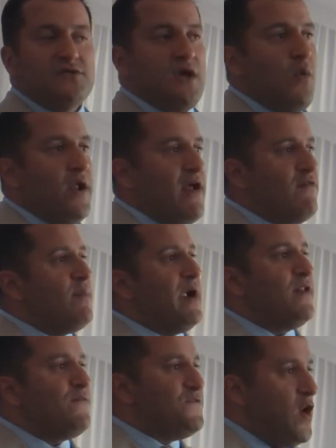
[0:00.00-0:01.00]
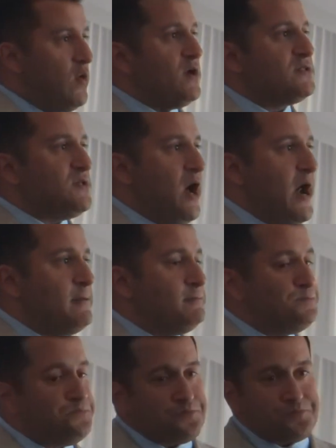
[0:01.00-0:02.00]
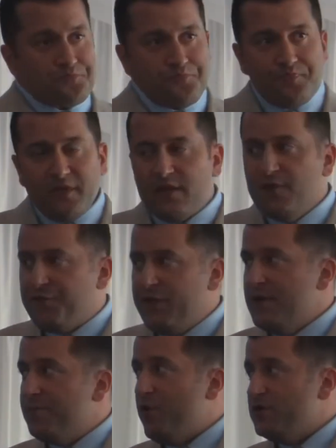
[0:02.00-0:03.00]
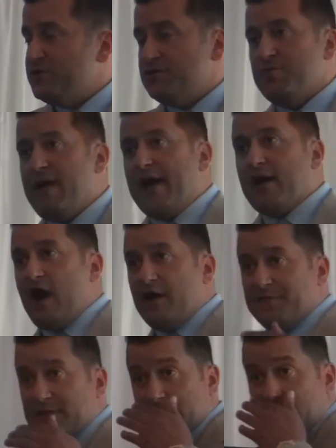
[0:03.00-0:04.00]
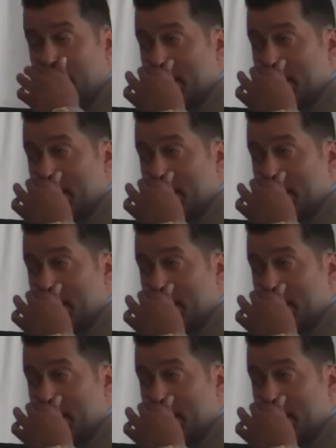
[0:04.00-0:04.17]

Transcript: So I want everybody to focus on the freedom points in your back office.